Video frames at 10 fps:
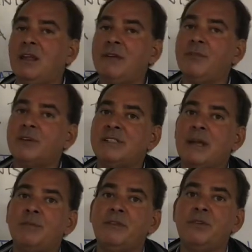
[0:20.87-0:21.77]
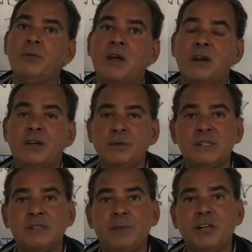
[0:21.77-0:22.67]
Like, for example, if you wanted to do a
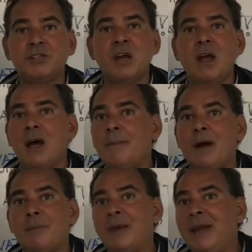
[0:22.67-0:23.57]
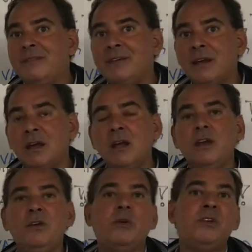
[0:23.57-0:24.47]
speech about painting,
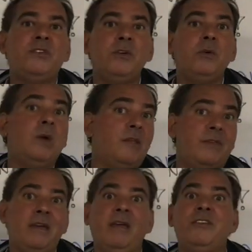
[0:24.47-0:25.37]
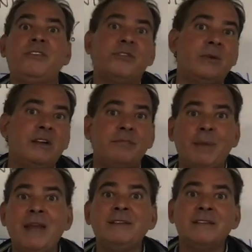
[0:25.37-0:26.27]
you could do the history of
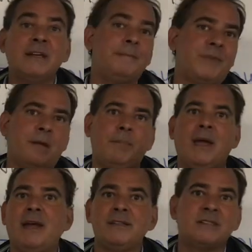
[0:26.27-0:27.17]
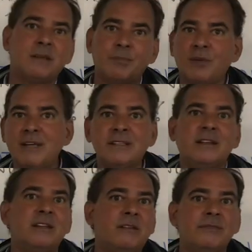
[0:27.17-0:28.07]
painting, the past, the
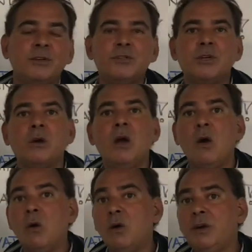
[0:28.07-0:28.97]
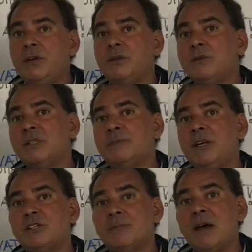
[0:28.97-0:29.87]
present, and the future, or you could do a
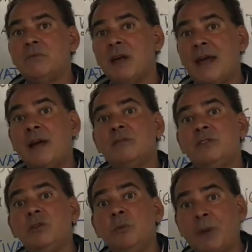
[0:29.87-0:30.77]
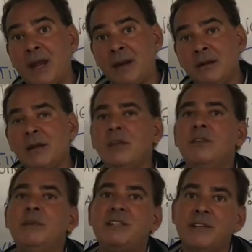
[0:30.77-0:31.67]
speech about how to paint,
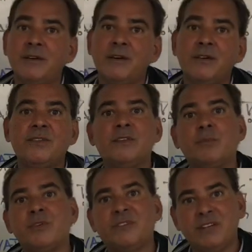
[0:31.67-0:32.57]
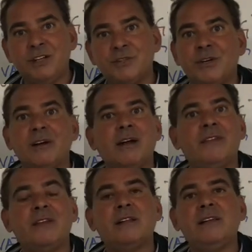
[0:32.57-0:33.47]
the materials, the procedure,
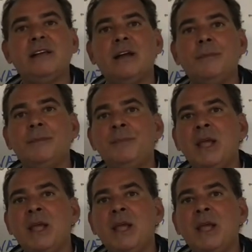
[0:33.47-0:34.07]
and the cleanup.